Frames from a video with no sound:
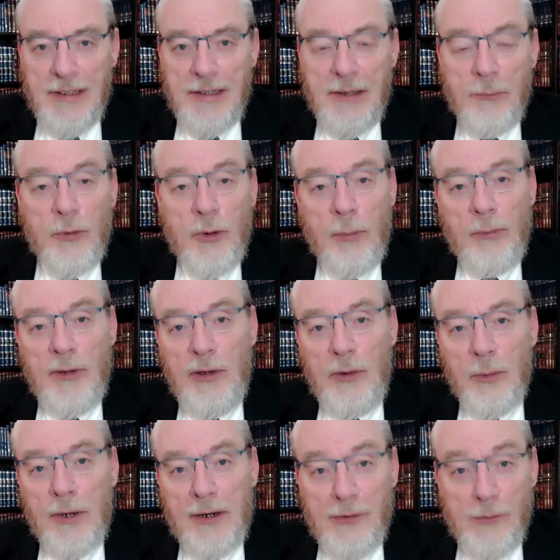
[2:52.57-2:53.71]
and probably
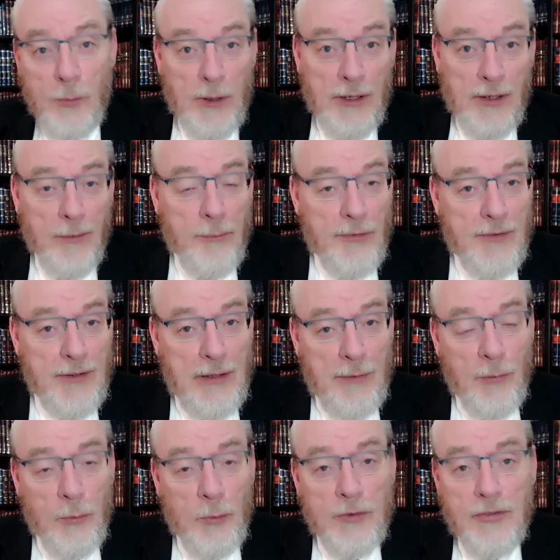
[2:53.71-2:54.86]
you are as well, particularly if
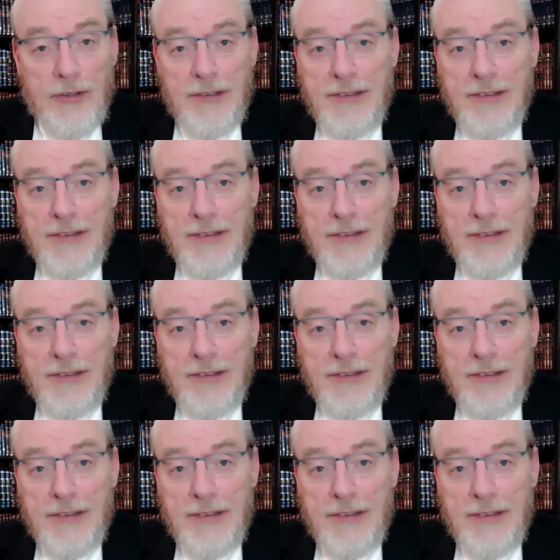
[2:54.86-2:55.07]
you're watching